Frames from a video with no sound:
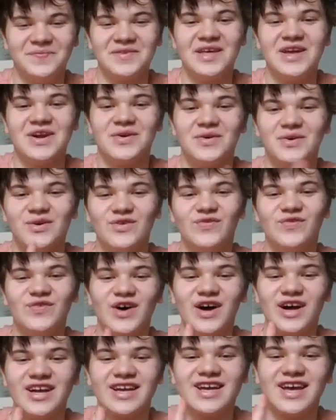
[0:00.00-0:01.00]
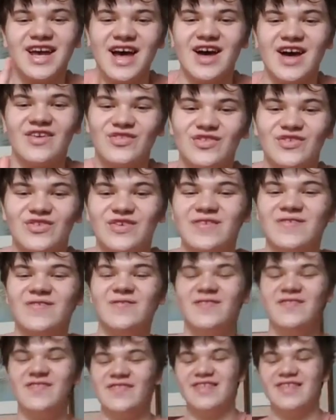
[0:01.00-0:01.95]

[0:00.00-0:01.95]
and I want to find Catherine.